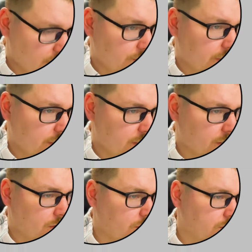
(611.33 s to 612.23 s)
and we can
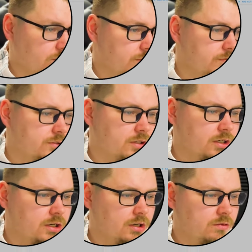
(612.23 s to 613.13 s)
go, whoops,
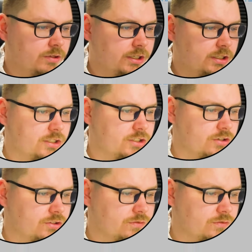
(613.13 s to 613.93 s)
we can search